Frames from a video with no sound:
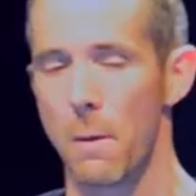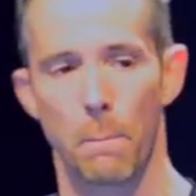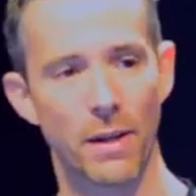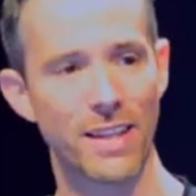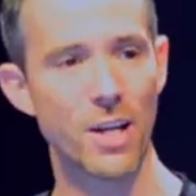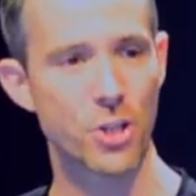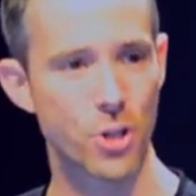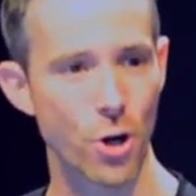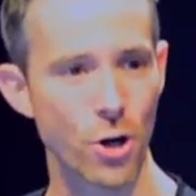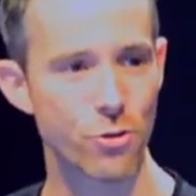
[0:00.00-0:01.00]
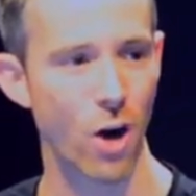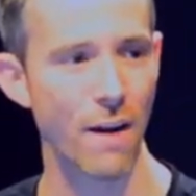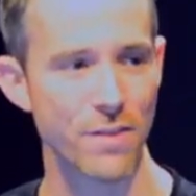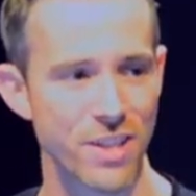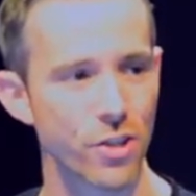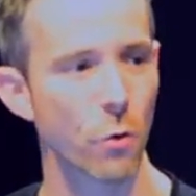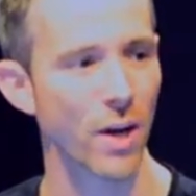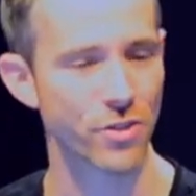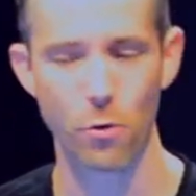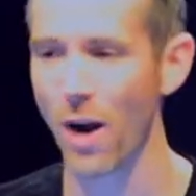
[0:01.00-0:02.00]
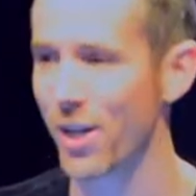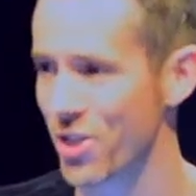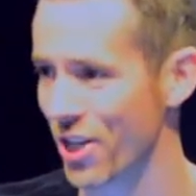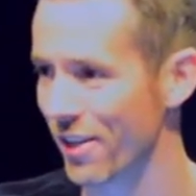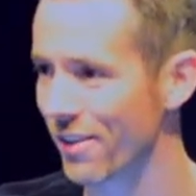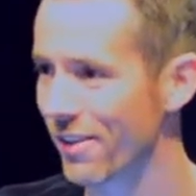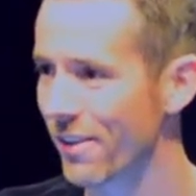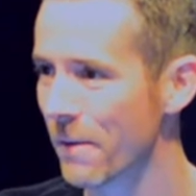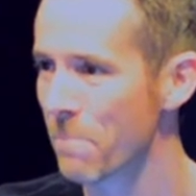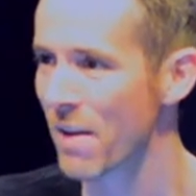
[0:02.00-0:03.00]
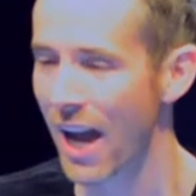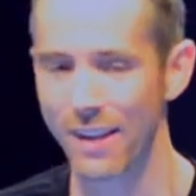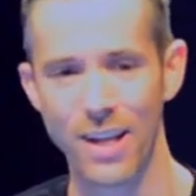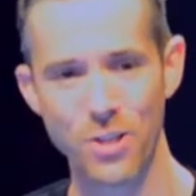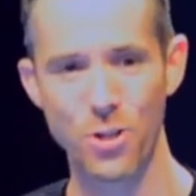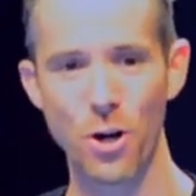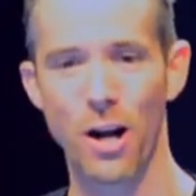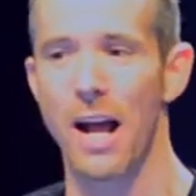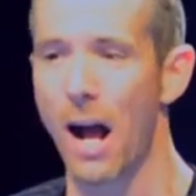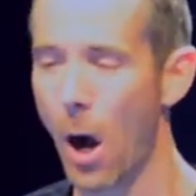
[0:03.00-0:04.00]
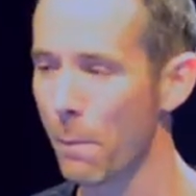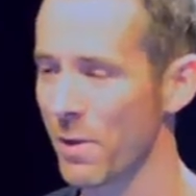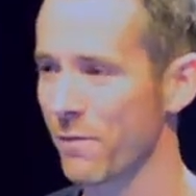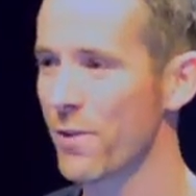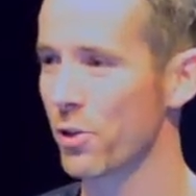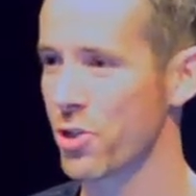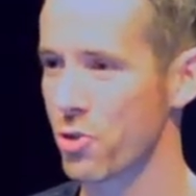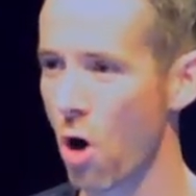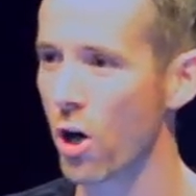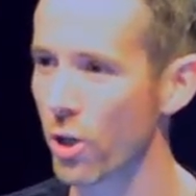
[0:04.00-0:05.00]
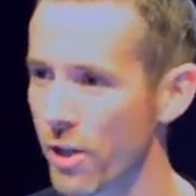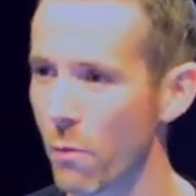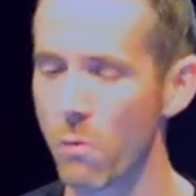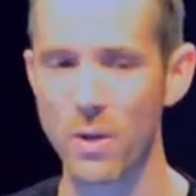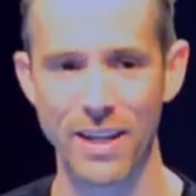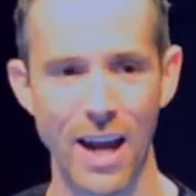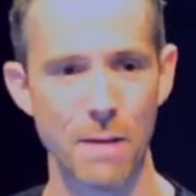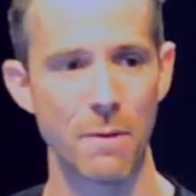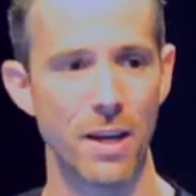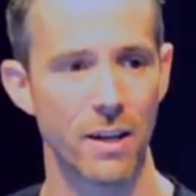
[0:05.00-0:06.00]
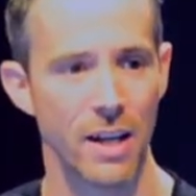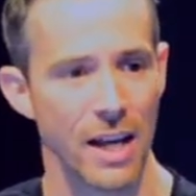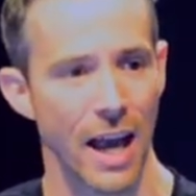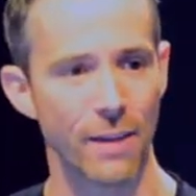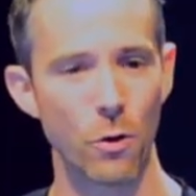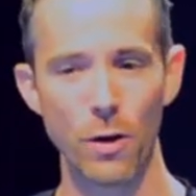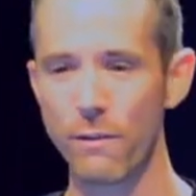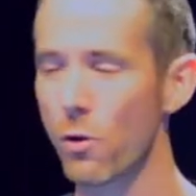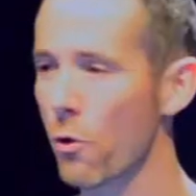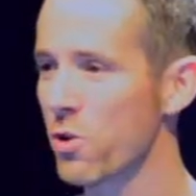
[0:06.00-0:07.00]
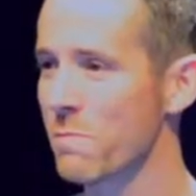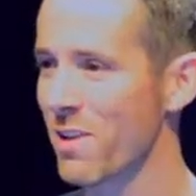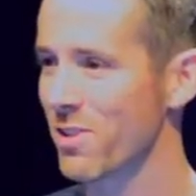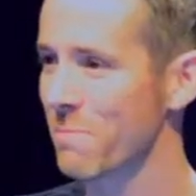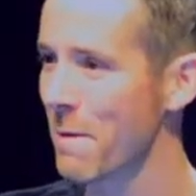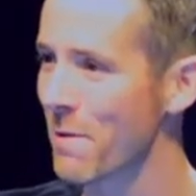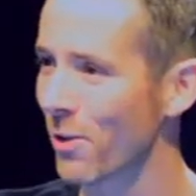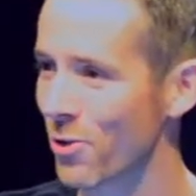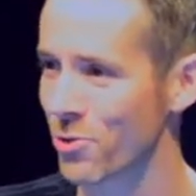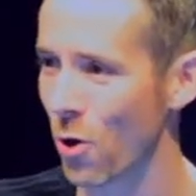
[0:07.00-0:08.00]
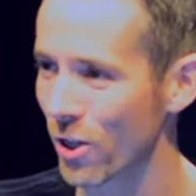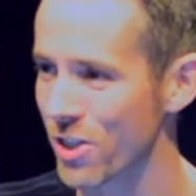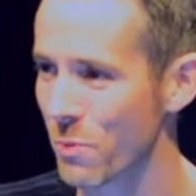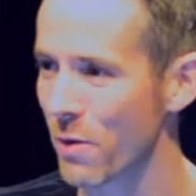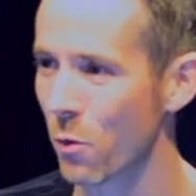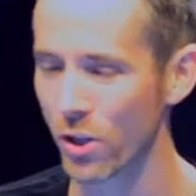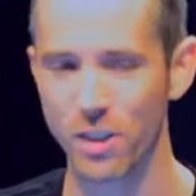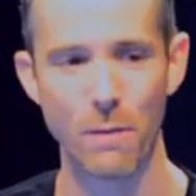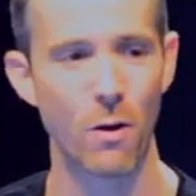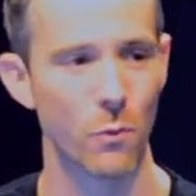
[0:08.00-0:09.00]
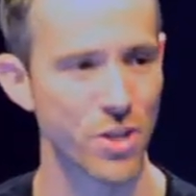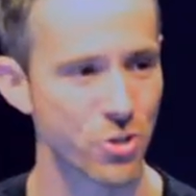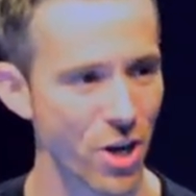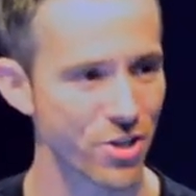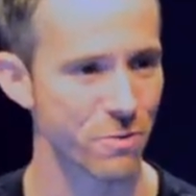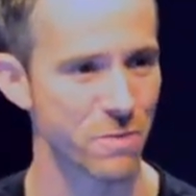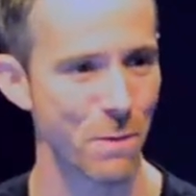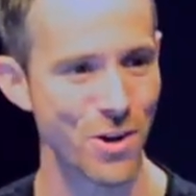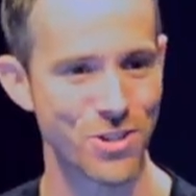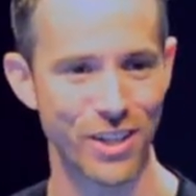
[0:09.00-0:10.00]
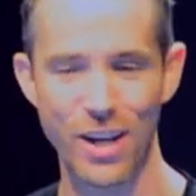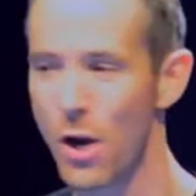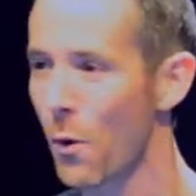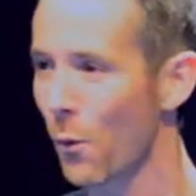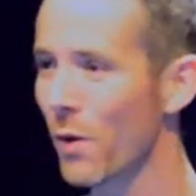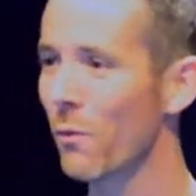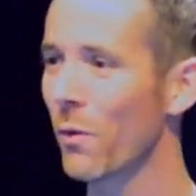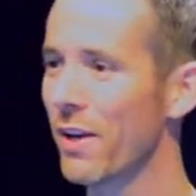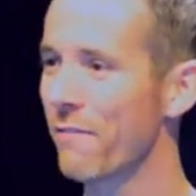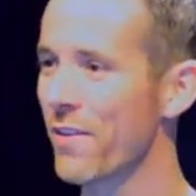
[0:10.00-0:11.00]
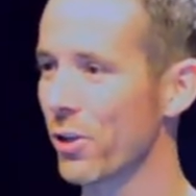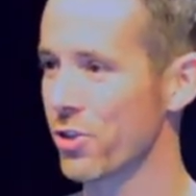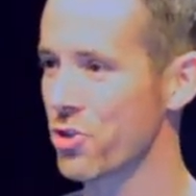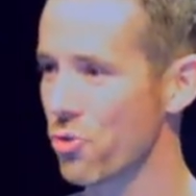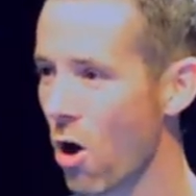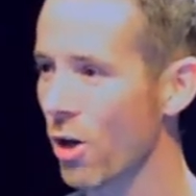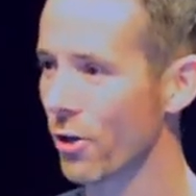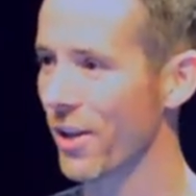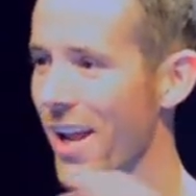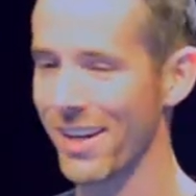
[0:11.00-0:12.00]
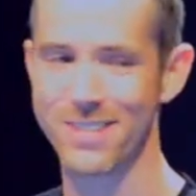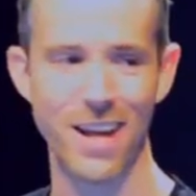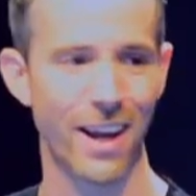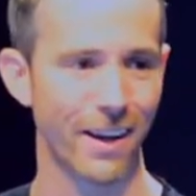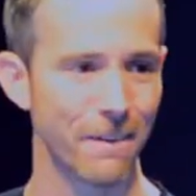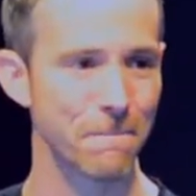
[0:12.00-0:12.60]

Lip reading: But they sure drive us in the right direction. And they sure help us feel stronger than when we came in. And though, even though those muscles may be a little sore because we worked them out and we stretched them spiritually, we feel stronger the next day.